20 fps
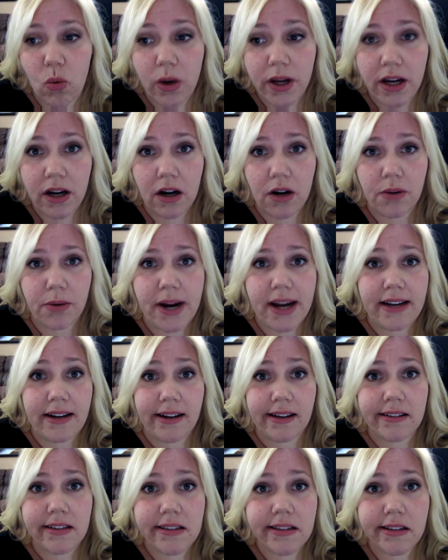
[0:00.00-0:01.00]
We are right
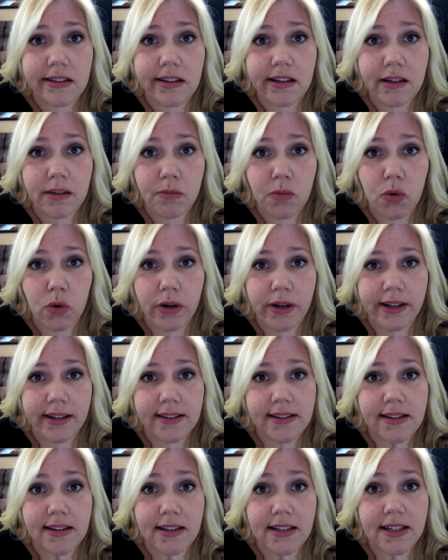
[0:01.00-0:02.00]
next to them. We're
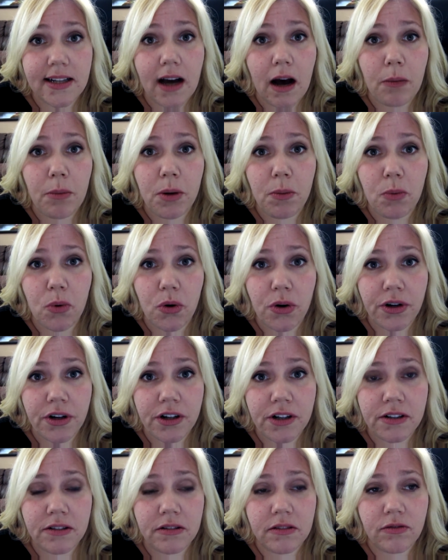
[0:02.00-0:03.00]
next to the Taba
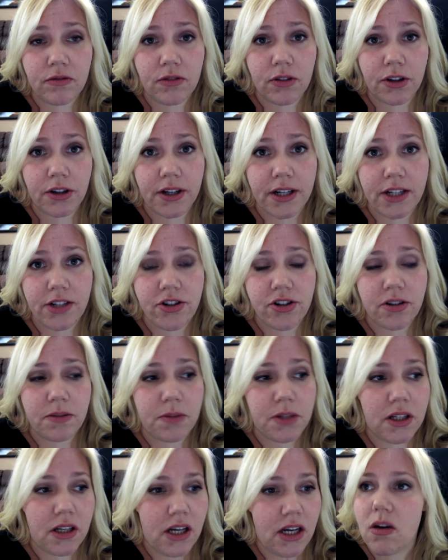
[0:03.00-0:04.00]
border for
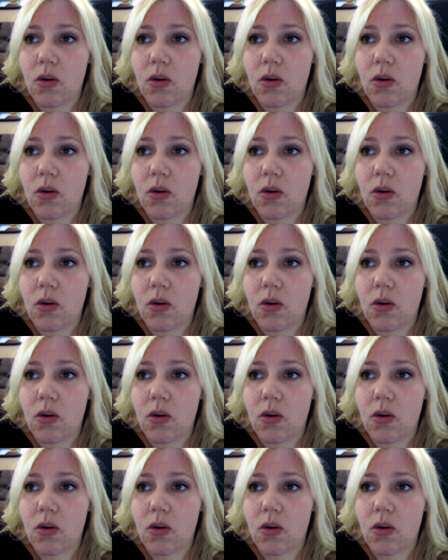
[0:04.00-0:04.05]
Egypt.